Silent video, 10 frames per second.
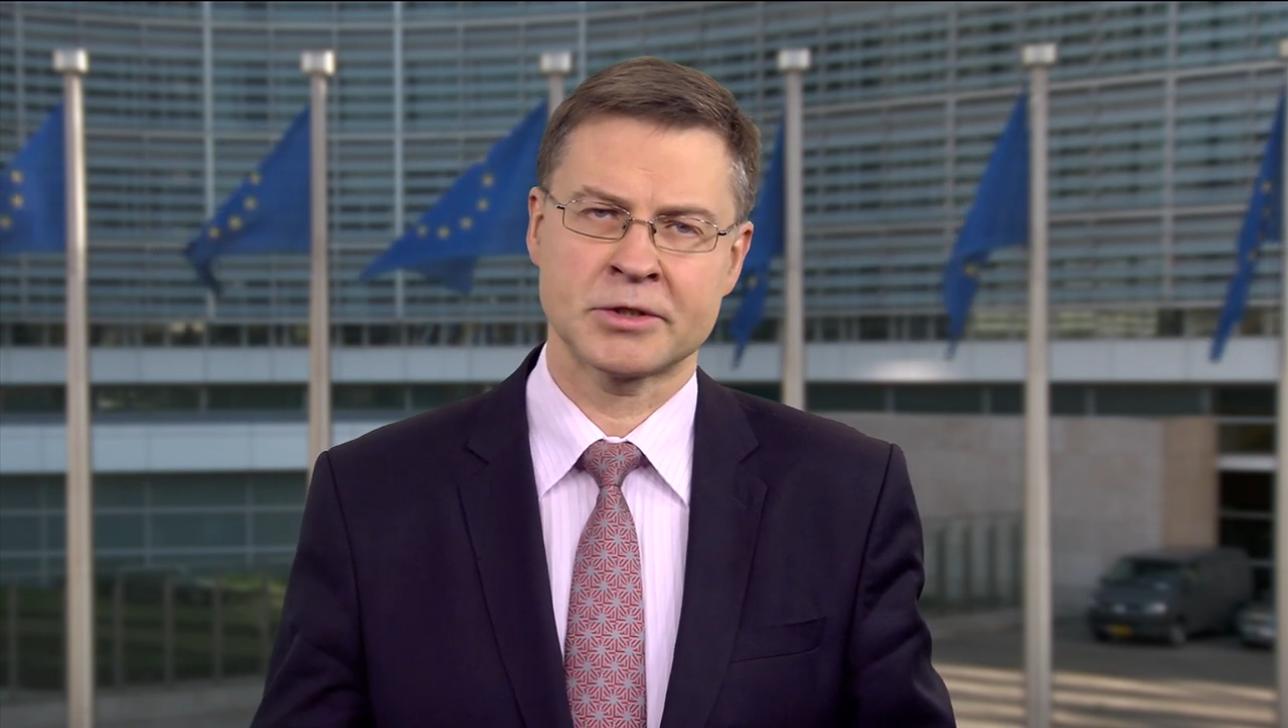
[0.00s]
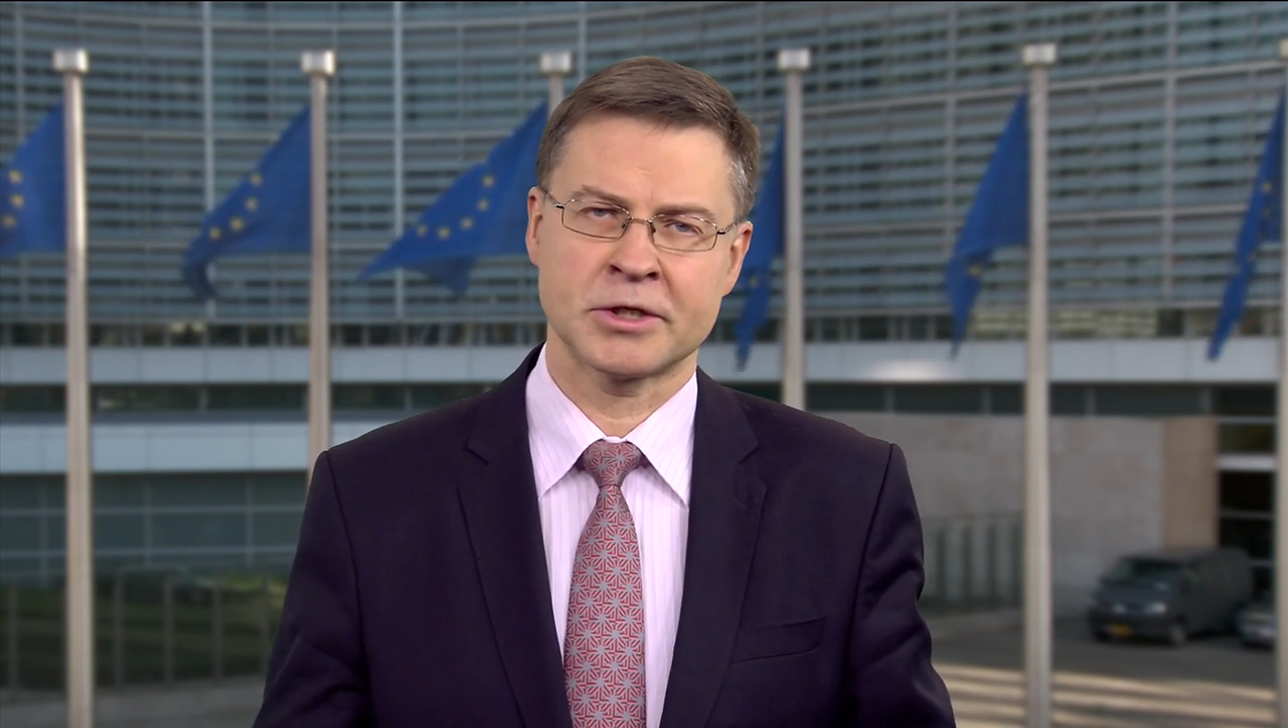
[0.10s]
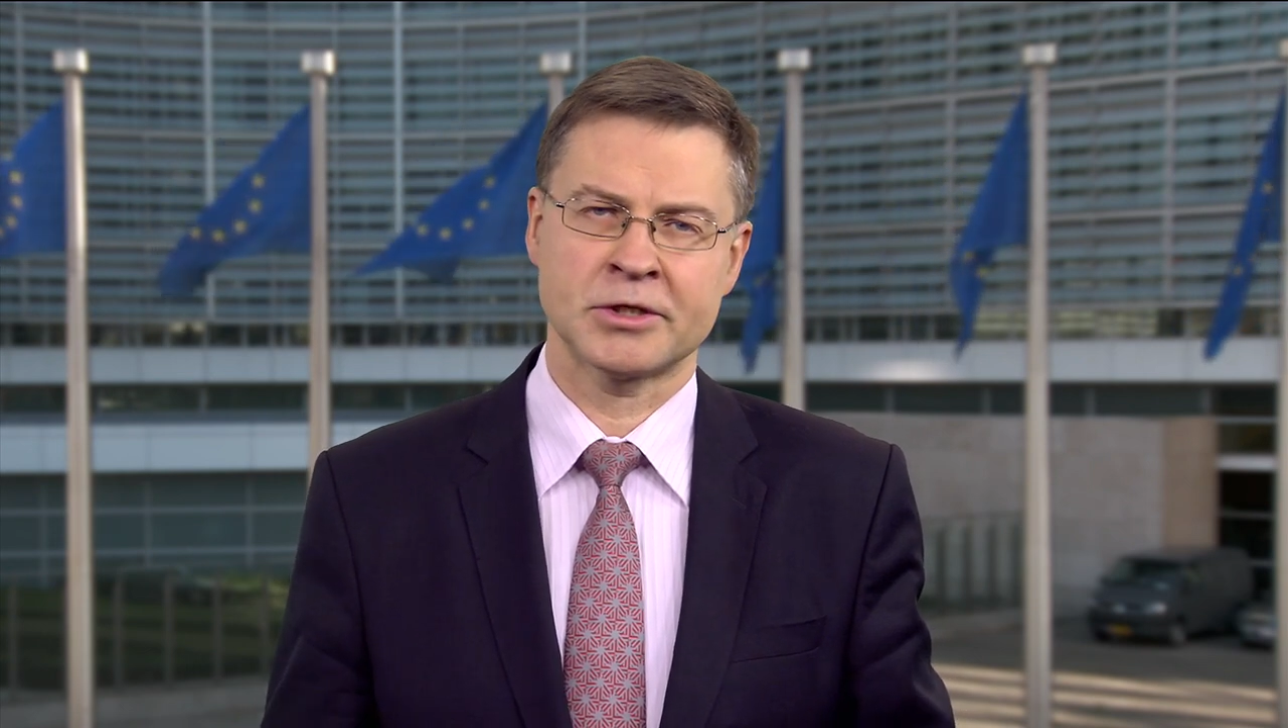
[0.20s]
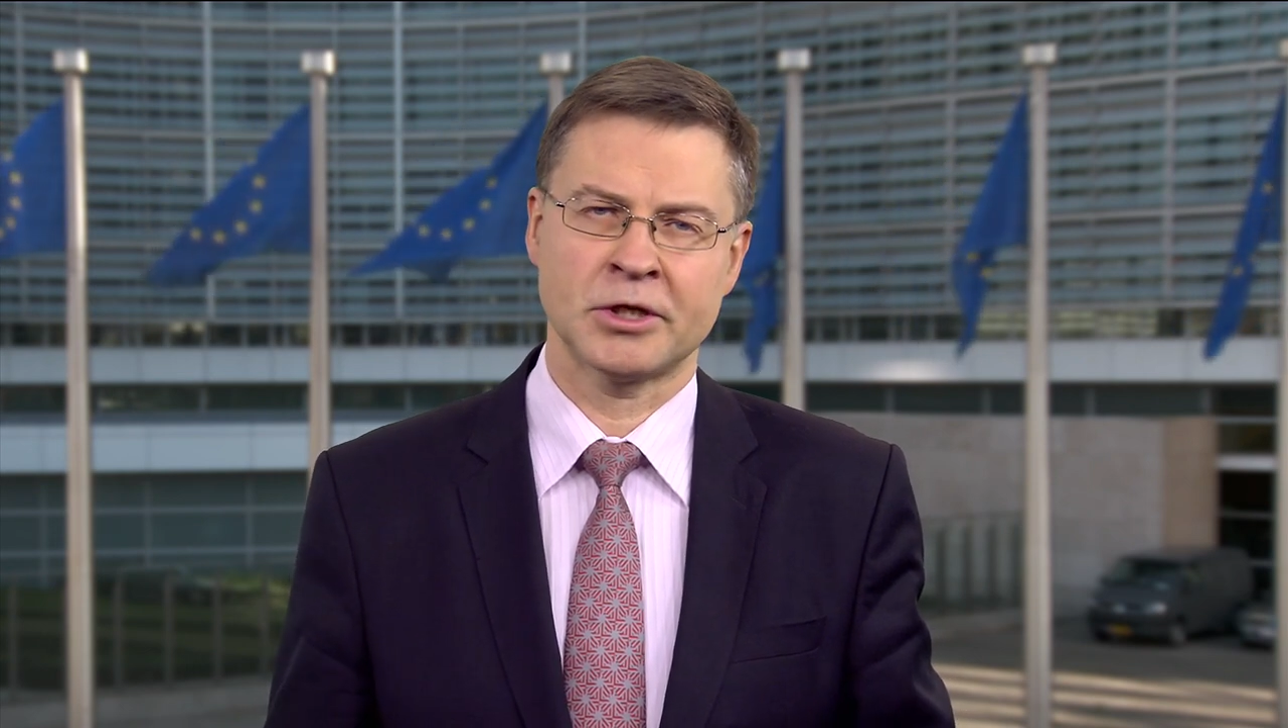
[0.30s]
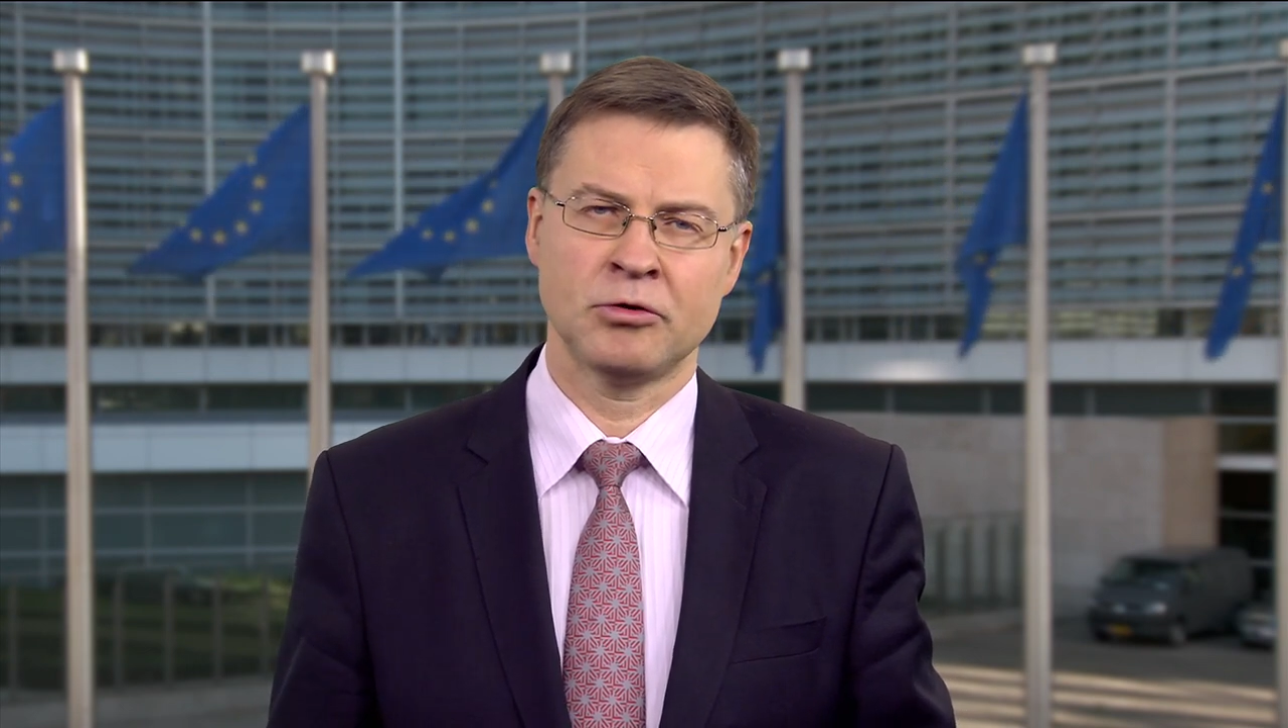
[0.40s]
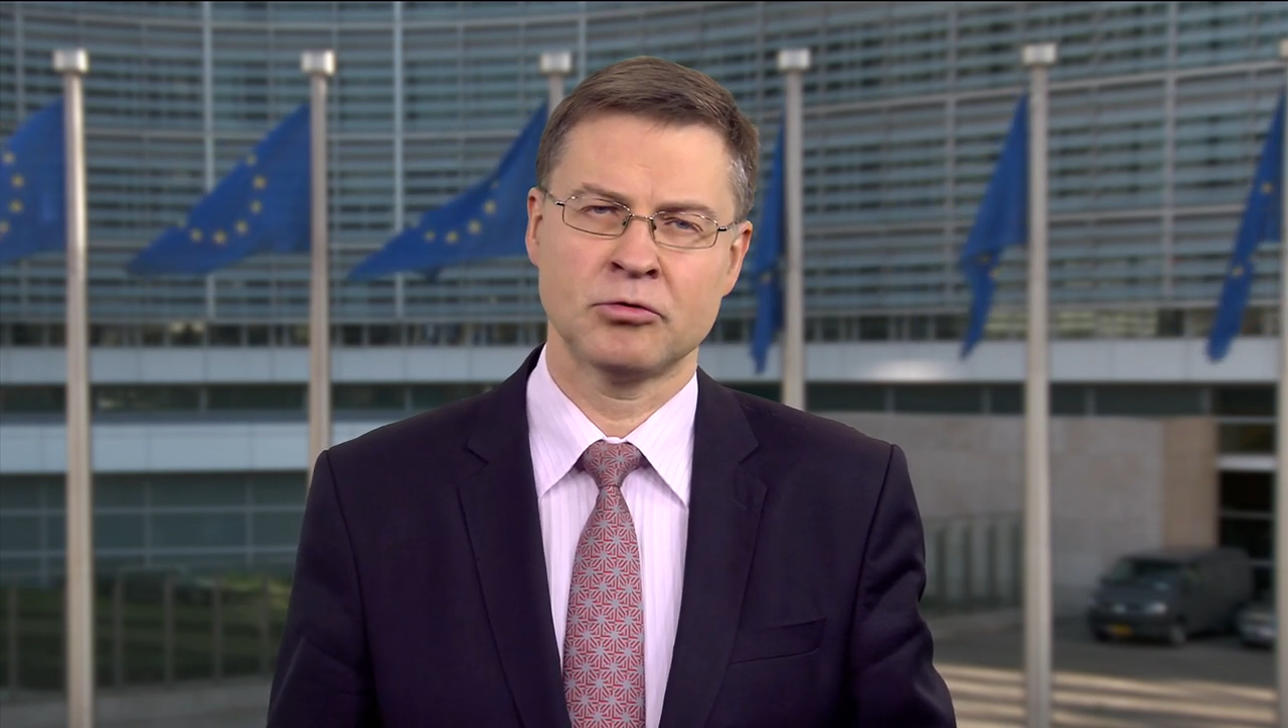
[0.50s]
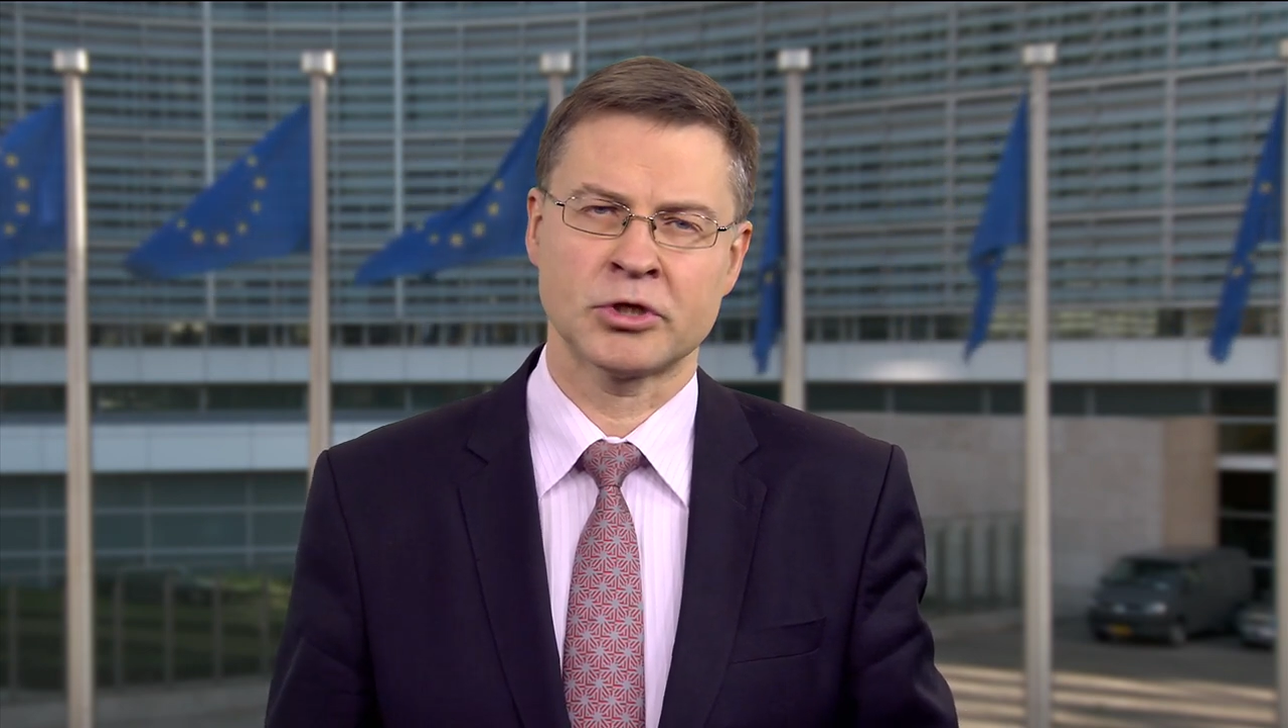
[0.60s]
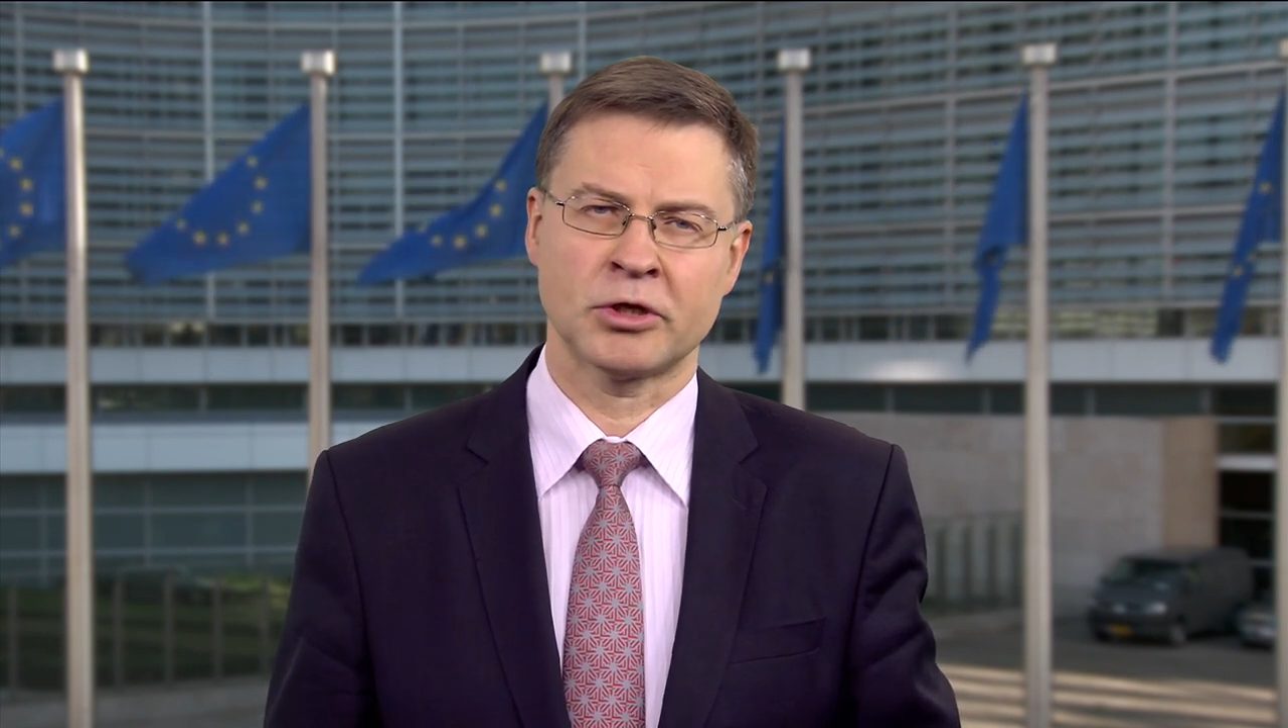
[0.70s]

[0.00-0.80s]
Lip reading: that they use